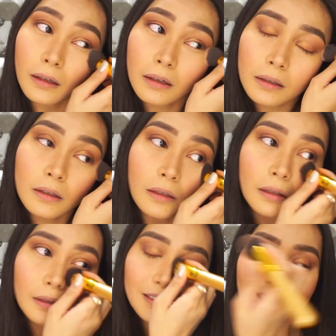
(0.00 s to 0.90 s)

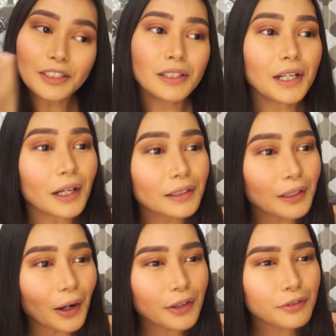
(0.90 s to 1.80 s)
There's actually a
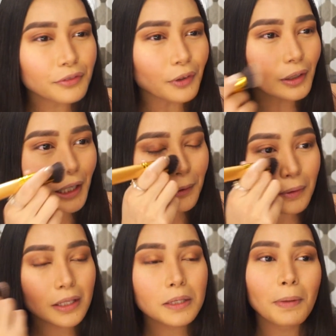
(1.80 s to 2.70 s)
lot of fallout
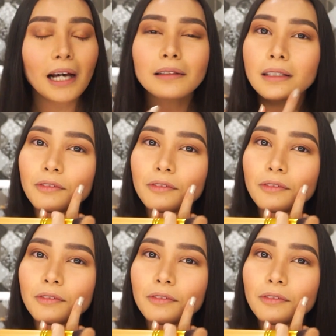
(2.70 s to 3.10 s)
with this palette.